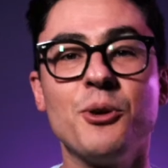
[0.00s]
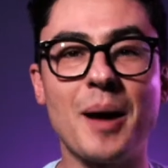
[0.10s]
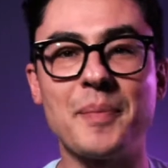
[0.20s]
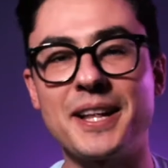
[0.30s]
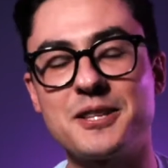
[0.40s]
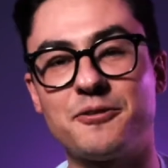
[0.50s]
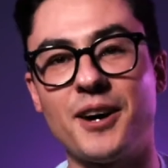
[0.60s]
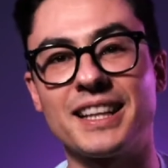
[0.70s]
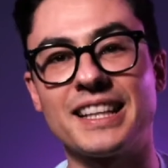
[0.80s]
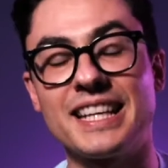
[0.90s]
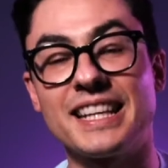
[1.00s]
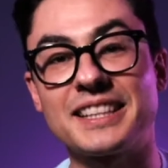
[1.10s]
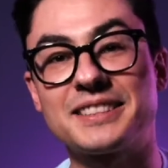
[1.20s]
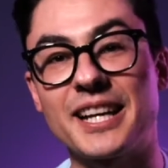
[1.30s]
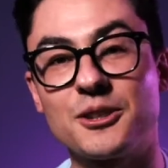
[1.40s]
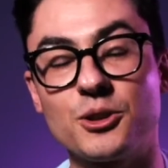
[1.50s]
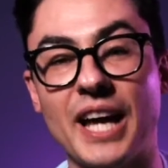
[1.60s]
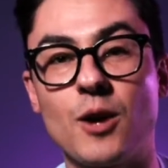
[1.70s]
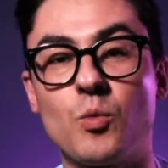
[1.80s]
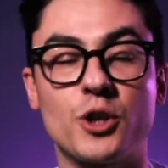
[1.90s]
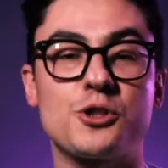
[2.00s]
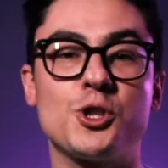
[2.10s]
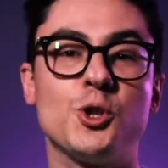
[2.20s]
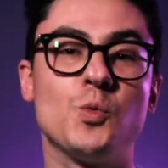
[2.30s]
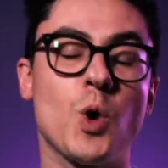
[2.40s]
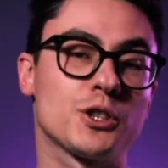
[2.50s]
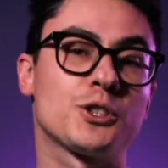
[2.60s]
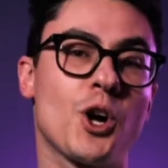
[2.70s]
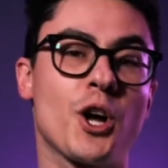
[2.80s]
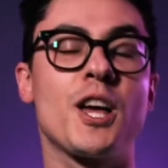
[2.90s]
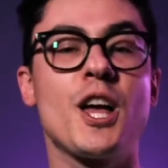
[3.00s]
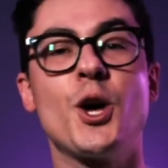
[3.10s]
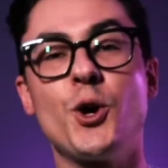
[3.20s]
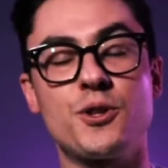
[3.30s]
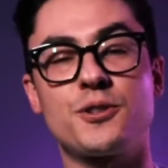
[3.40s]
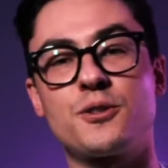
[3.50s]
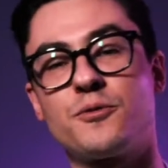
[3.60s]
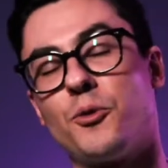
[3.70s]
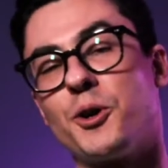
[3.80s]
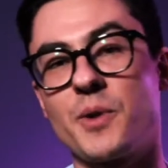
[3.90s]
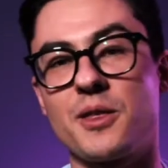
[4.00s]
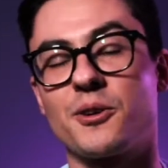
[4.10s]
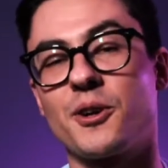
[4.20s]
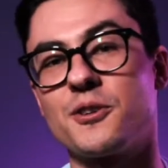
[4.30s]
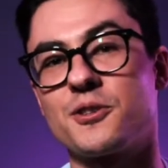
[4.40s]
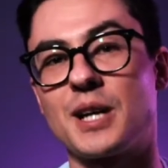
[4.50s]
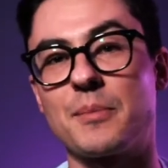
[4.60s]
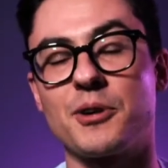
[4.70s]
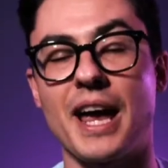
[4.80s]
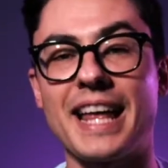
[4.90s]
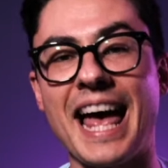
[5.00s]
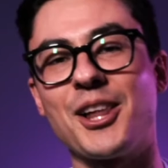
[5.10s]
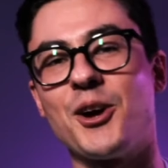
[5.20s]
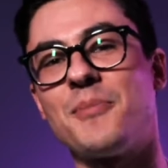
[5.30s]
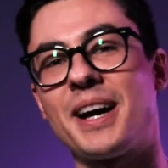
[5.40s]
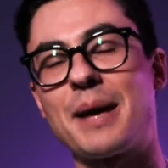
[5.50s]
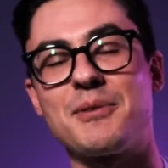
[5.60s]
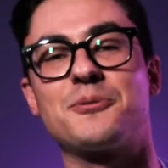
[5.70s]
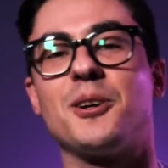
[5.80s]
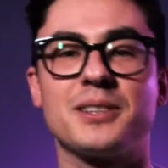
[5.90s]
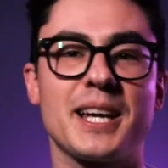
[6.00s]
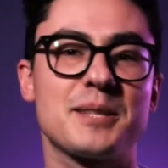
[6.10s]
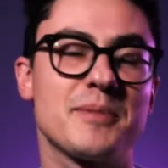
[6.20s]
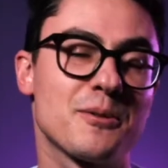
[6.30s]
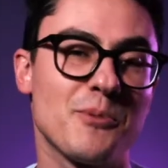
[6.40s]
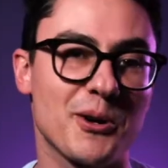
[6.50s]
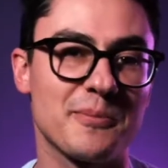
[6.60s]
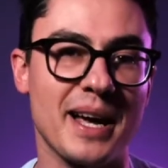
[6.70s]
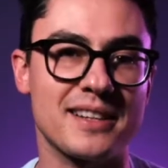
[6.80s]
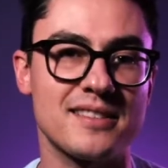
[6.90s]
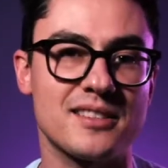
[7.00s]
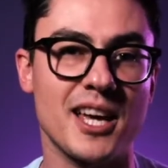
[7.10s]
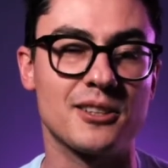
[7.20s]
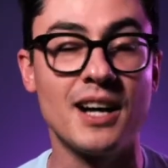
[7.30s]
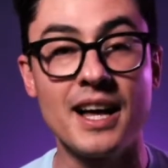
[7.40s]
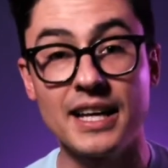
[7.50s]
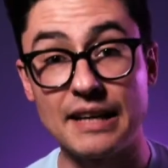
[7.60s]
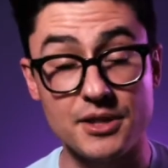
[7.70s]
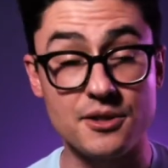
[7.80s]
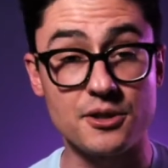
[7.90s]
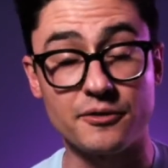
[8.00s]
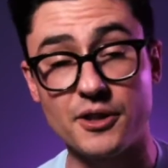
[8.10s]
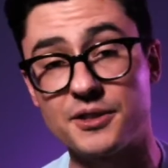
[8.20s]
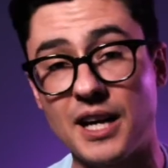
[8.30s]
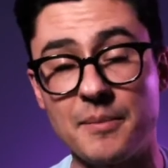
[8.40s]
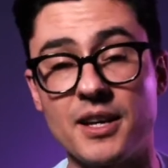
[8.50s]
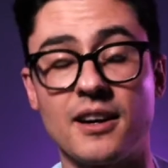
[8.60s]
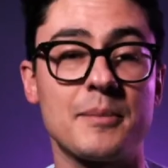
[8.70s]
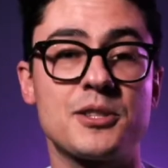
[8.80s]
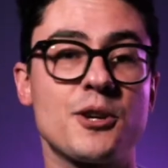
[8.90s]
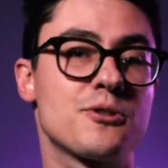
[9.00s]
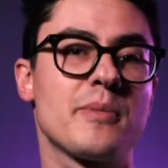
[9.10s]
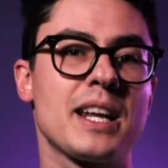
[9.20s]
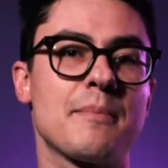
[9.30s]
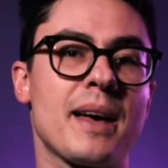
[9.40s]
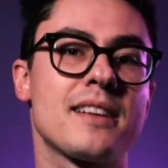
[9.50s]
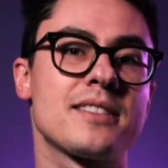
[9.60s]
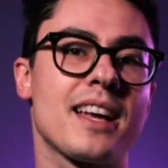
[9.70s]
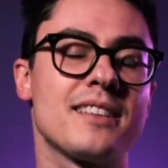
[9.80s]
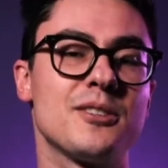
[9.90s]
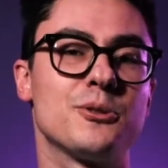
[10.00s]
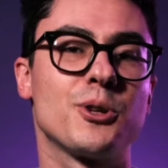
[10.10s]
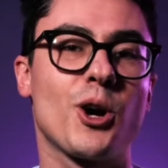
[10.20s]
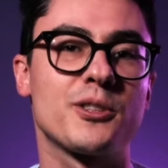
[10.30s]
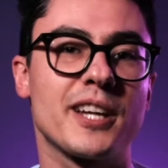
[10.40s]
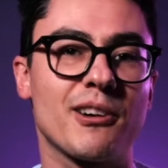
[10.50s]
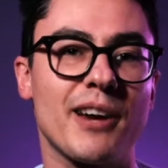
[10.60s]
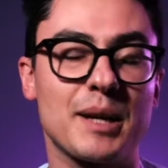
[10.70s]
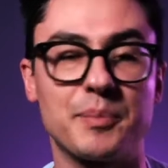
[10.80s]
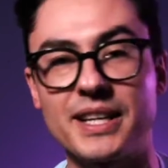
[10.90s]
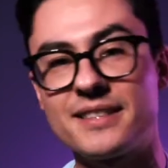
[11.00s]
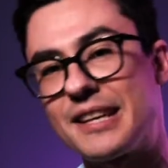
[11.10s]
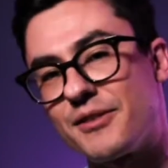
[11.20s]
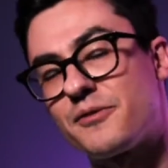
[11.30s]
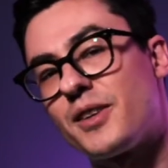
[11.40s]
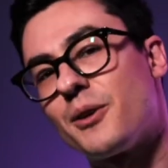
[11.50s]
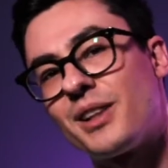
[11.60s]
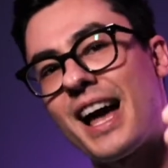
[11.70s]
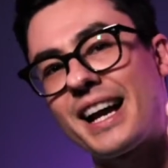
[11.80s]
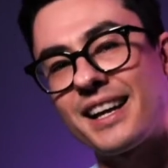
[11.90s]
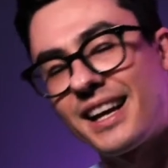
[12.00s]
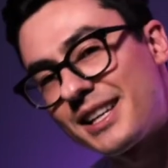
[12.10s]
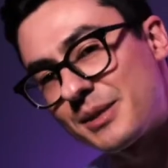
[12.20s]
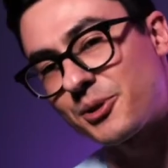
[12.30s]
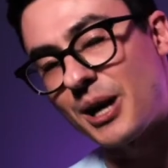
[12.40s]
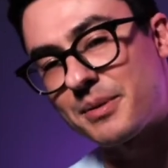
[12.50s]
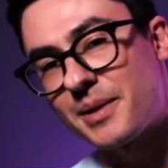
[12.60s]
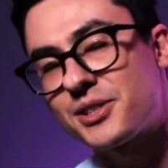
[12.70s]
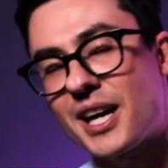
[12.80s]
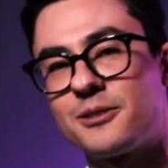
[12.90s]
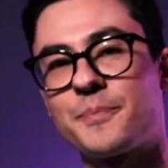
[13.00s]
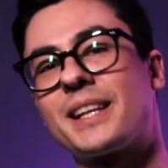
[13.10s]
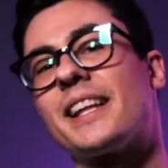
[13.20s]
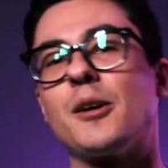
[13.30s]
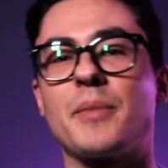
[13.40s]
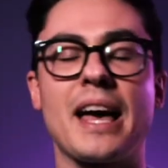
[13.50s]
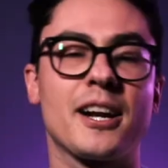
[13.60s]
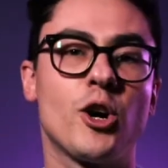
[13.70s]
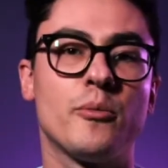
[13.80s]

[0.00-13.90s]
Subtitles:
iPads are finally here. Let's take a look at what's new, what's not, who this is for, and whether or not you should upgrade. Hello, my name is Roland K. Smith. Welcome back to the channel. If this is your first time here, I'm a social media manager and digital content creator. Please give this video a like, subscribe to my channel. It'll help me out a whole